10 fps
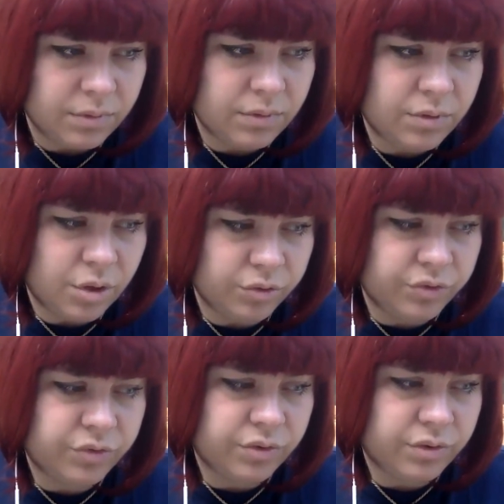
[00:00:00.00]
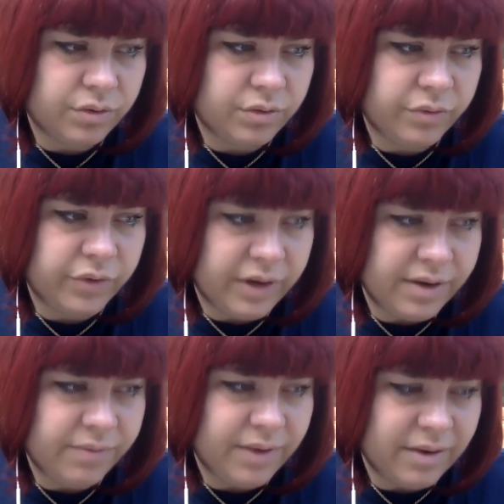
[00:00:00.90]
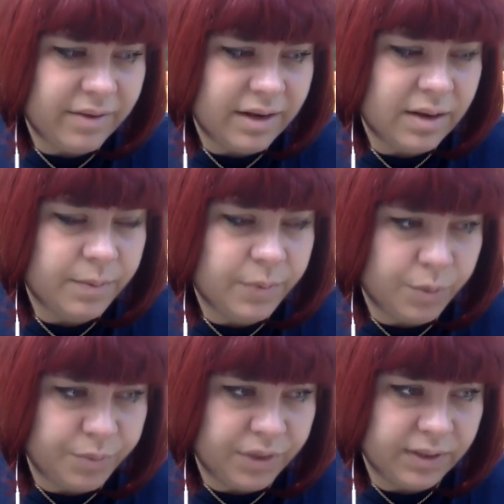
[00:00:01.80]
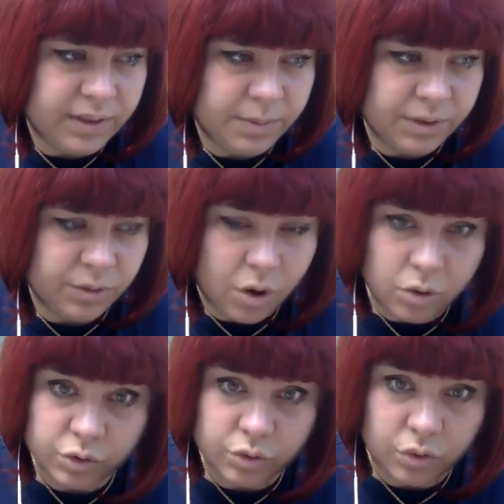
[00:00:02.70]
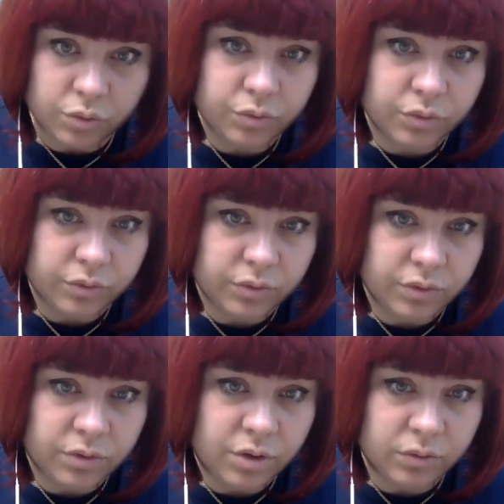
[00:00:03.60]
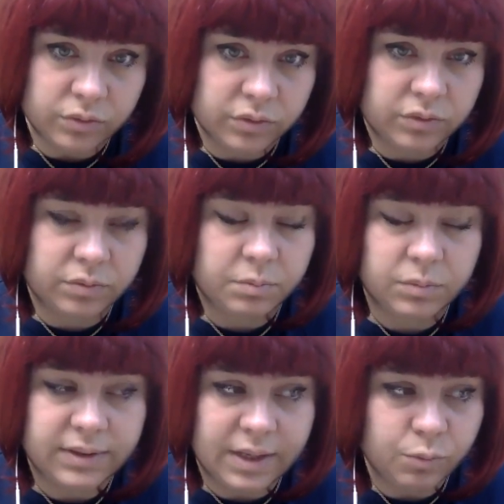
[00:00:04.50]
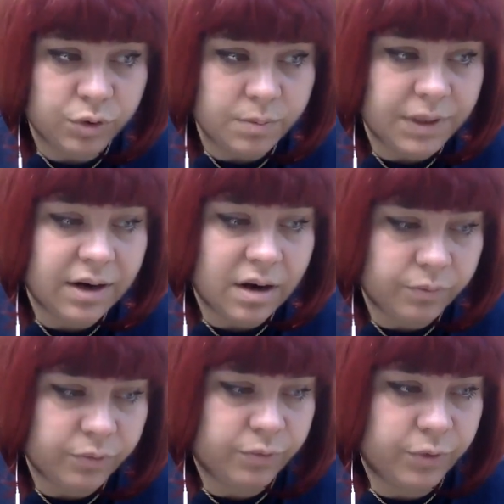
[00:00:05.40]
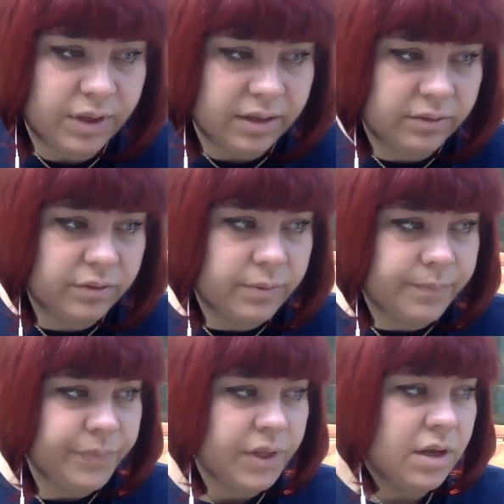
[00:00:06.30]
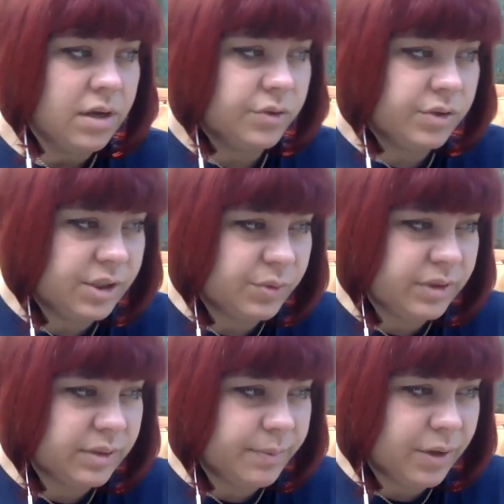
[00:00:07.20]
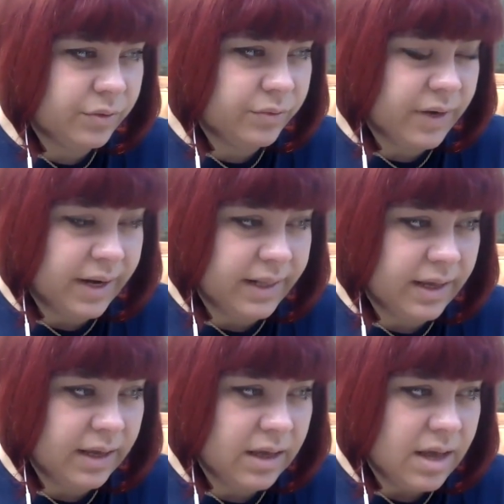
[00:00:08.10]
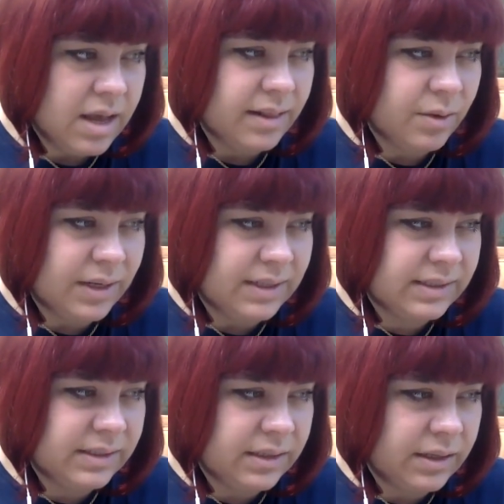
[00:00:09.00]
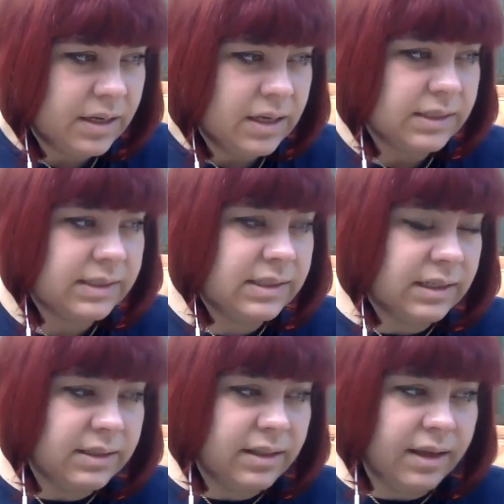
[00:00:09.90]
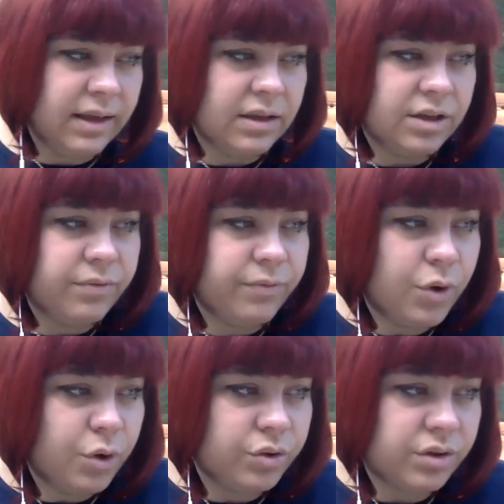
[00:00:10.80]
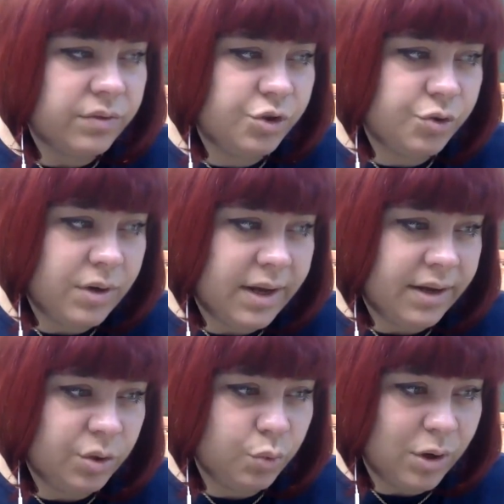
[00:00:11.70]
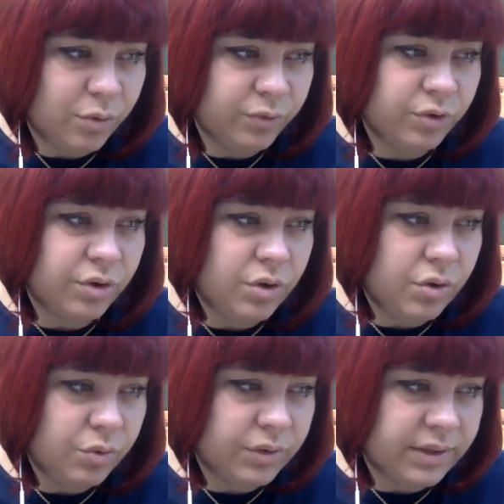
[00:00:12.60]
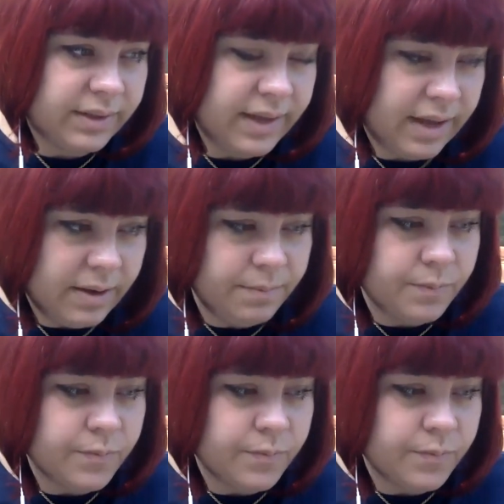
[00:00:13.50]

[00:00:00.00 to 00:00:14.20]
not really very, very appropriately, but also not, that they wouldn't be harmful for that. So this was about Friday. Now let's see Saturday, 4th of July, 12th lunar day.